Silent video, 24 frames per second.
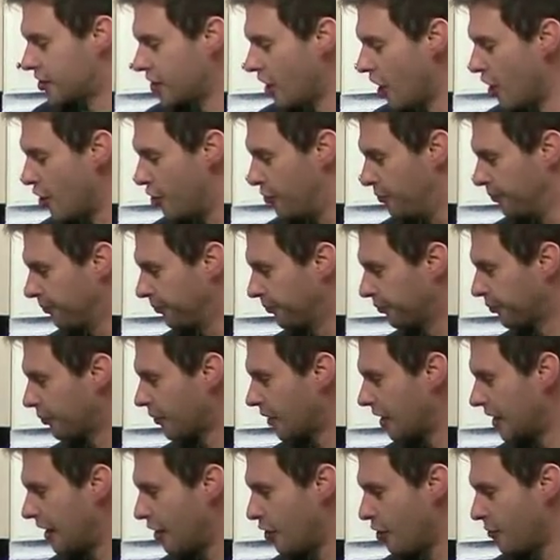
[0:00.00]
so
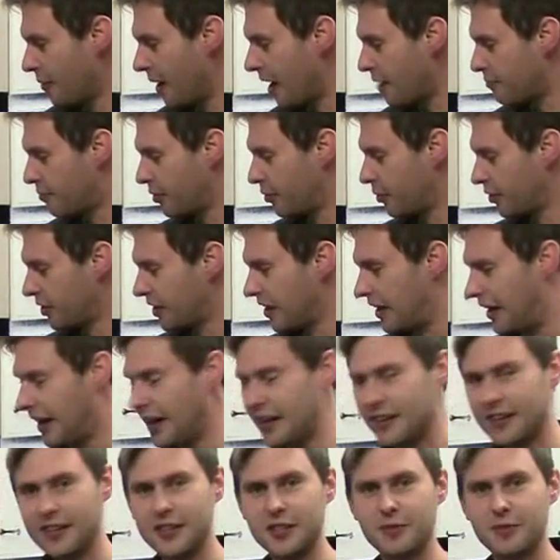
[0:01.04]
now I'm happy with that,